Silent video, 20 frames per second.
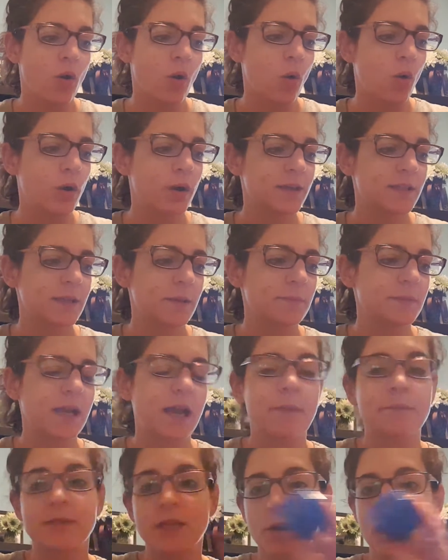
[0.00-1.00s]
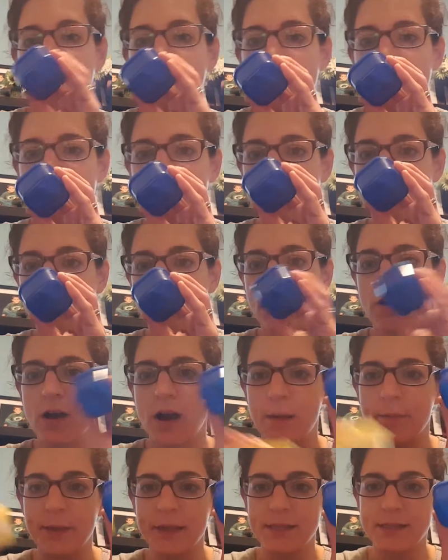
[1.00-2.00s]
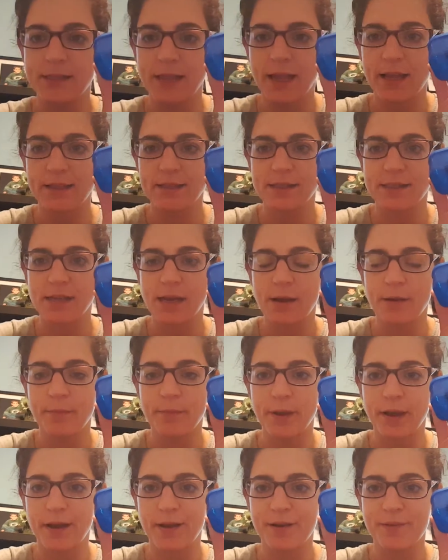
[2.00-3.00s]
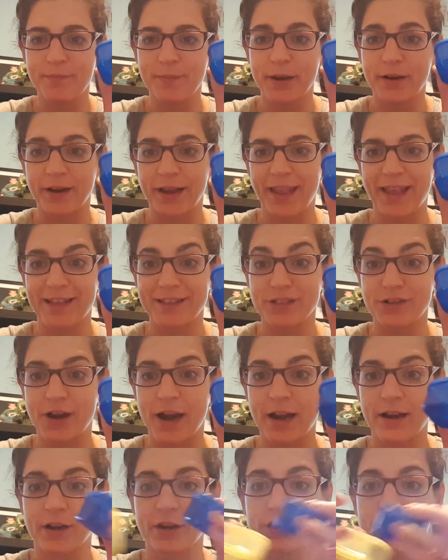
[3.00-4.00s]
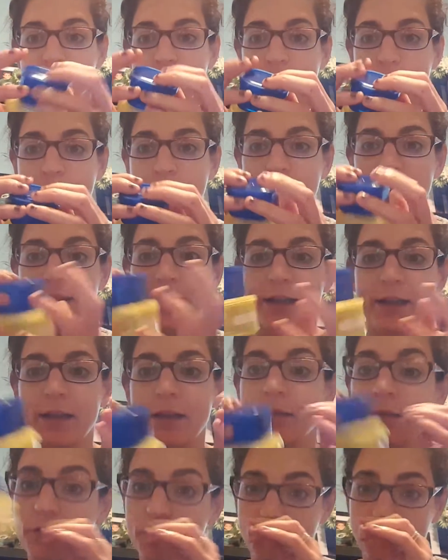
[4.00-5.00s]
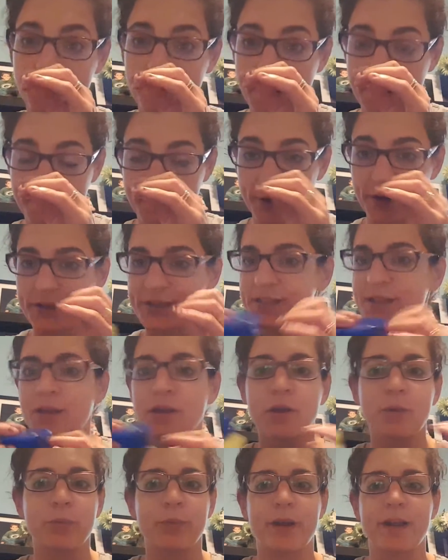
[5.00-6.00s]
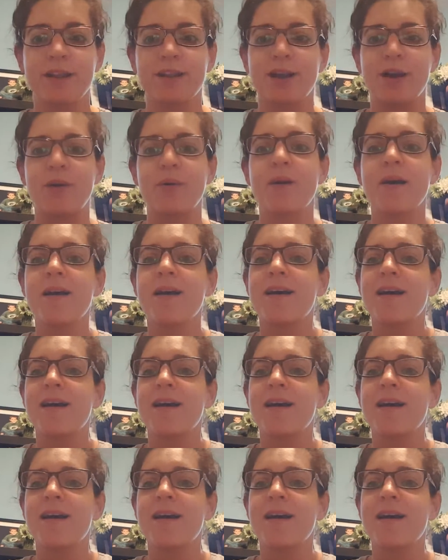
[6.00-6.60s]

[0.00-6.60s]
Or sometimes I want to do a little hummus and some Mary Ann's crackers. So I put that in, throw it in my purse, ready to go.